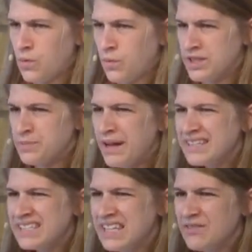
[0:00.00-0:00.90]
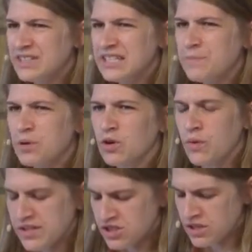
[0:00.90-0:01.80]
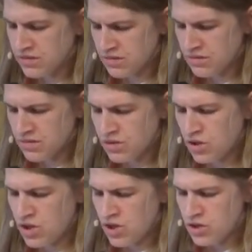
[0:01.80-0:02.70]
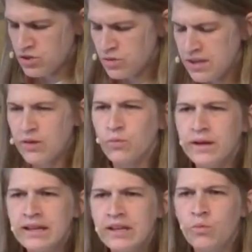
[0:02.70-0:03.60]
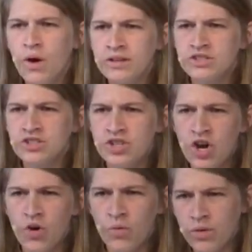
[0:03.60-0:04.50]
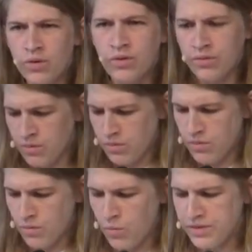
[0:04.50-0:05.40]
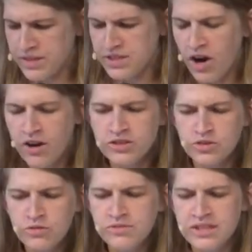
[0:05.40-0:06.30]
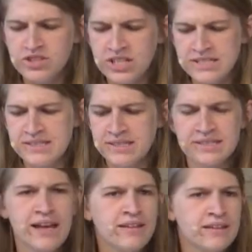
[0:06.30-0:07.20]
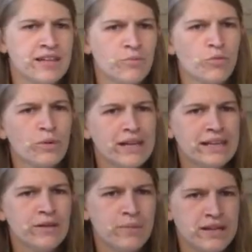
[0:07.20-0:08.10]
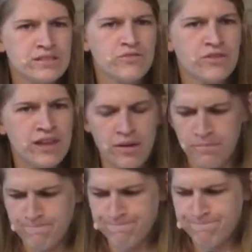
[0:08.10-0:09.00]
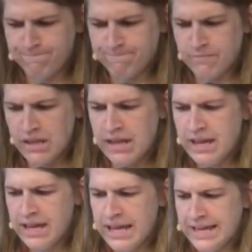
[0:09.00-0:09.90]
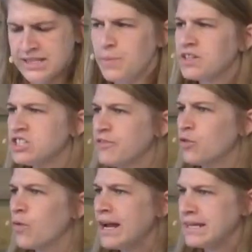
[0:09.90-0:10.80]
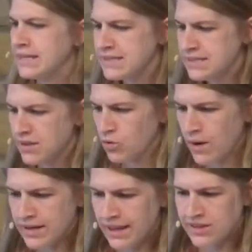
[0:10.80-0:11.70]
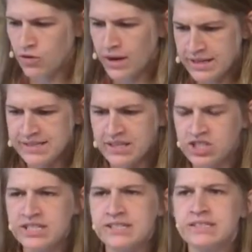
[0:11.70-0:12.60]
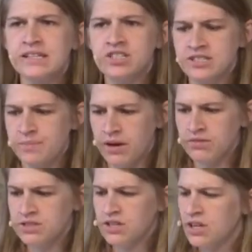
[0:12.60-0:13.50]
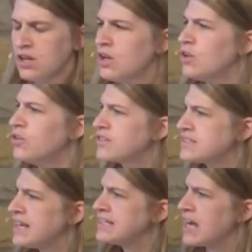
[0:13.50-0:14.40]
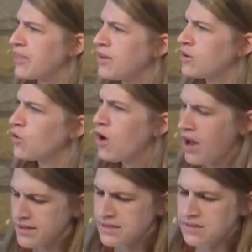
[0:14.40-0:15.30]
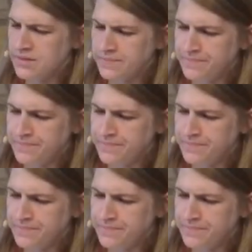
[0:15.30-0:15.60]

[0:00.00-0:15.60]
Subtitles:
Which begs an even deeper question. Do they really want to know what this hard truth that Jesus is telling them really means for them? Especially if greatness, the greatness that Jesus teaches about, looks like death on a cross.